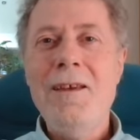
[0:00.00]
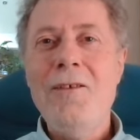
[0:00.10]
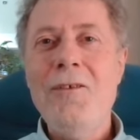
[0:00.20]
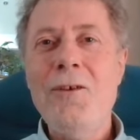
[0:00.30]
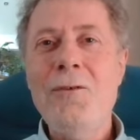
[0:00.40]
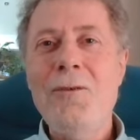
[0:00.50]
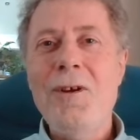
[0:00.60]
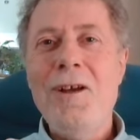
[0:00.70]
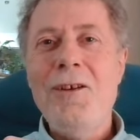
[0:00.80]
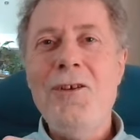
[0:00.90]
So
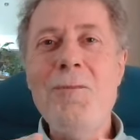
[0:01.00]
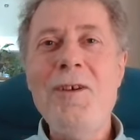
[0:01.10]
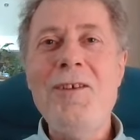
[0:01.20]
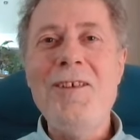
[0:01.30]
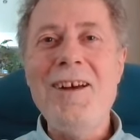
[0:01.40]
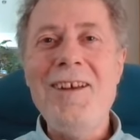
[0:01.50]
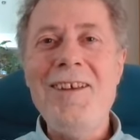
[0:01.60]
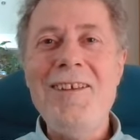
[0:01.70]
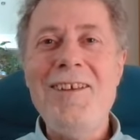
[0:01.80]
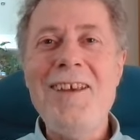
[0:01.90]
human
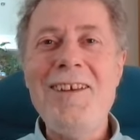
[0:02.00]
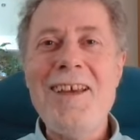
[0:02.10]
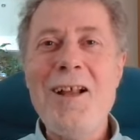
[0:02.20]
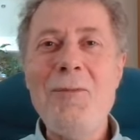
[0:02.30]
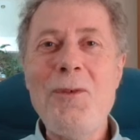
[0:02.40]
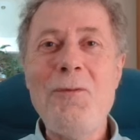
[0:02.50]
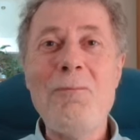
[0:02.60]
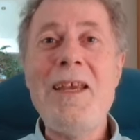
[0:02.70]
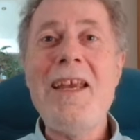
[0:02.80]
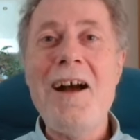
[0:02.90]
design is here to help us
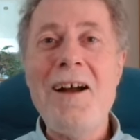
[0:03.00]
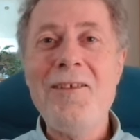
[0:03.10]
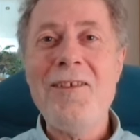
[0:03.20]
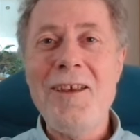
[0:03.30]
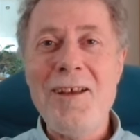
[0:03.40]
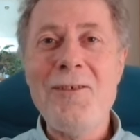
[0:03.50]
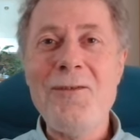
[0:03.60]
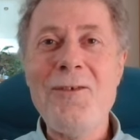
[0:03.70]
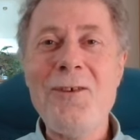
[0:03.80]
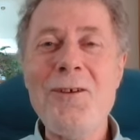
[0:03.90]
be
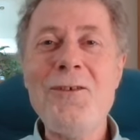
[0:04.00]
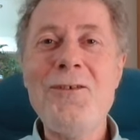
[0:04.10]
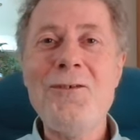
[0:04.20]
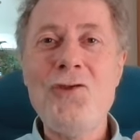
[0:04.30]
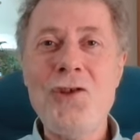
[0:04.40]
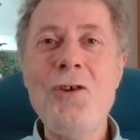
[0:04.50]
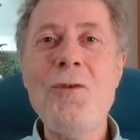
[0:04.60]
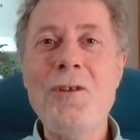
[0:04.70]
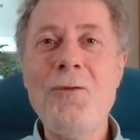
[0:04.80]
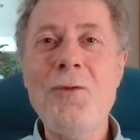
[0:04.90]
ourselves, you know, to show
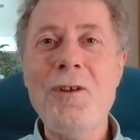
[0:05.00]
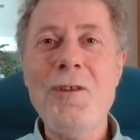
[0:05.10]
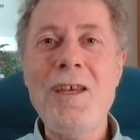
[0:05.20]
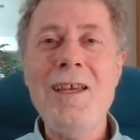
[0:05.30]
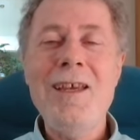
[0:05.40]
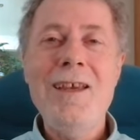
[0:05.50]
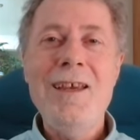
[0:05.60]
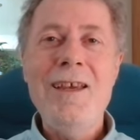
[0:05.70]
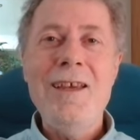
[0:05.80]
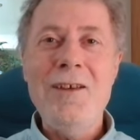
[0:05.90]
us what the
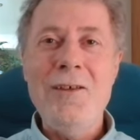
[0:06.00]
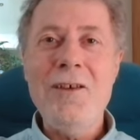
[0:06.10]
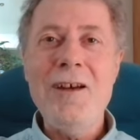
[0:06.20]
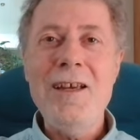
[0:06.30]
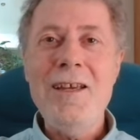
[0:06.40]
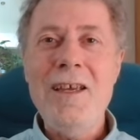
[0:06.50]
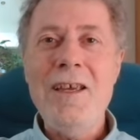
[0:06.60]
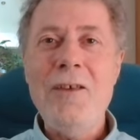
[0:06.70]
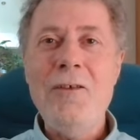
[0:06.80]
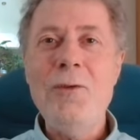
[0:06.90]
design
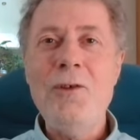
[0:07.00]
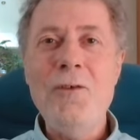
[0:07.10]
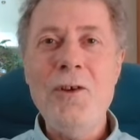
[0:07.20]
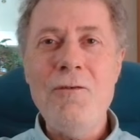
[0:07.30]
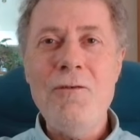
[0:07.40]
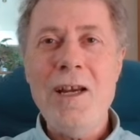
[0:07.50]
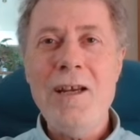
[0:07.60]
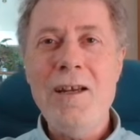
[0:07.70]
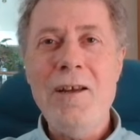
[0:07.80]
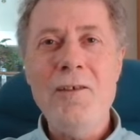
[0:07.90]
is, but you've got to
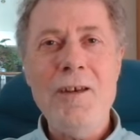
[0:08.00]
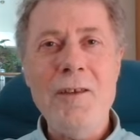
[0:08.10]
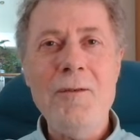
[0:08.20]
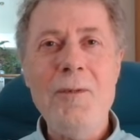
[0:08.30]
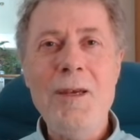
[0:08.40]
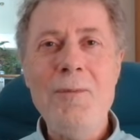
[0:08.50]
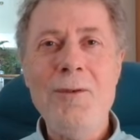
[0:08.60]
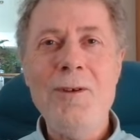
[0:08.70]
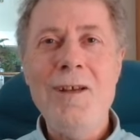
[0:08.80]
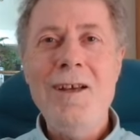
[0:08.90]
recognize that other
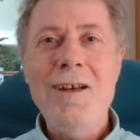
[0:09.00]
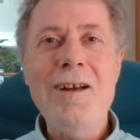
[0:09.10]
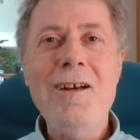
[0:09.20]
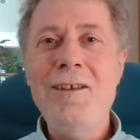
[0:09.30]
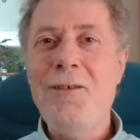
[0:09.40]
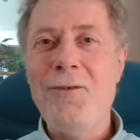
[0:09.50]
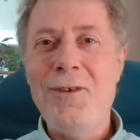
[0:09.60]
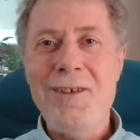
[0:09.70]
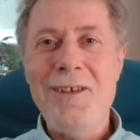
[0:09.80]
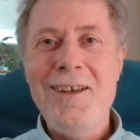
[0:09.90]
people are
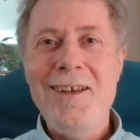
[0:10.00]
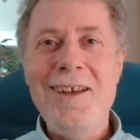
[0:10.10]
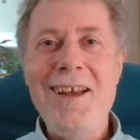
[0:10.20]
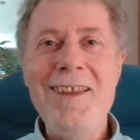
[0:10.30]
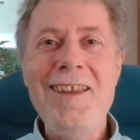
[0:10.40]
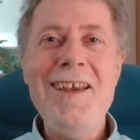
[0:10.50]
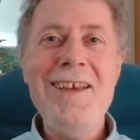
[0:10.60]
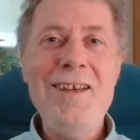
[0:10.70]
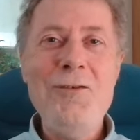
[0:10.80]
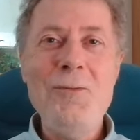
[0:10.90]
different and they
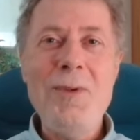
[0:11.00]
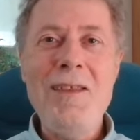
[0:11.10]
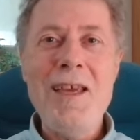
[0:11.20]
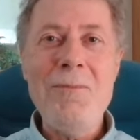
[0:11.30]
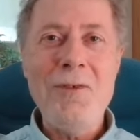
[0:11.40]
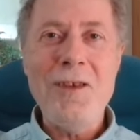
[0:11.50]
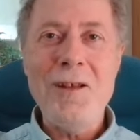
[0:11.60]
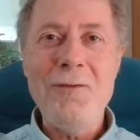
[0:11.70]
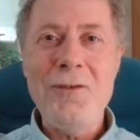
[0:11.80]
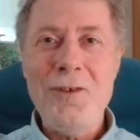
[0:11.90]
need to be
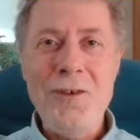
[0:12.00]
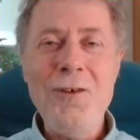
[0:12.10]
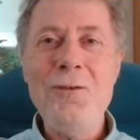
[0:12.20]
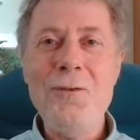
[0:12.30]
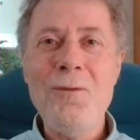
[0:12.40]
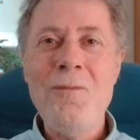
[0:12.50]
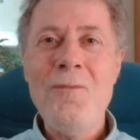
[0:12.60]
themselves too.